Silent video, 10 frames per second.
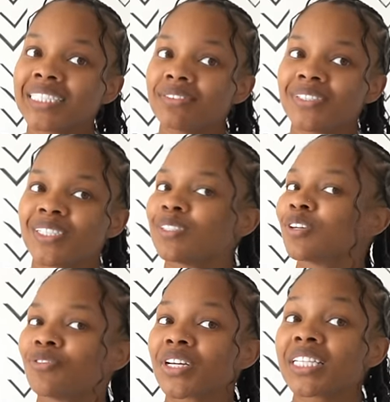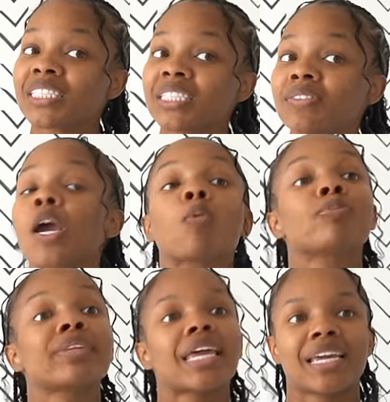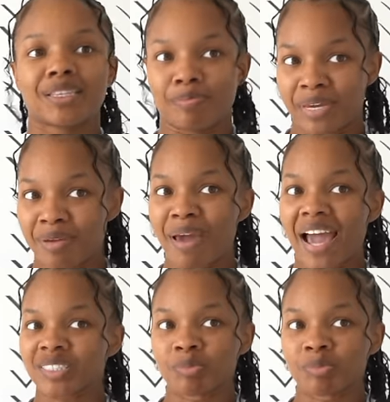TV. Don't forget the TV. Oh, and the beanbags.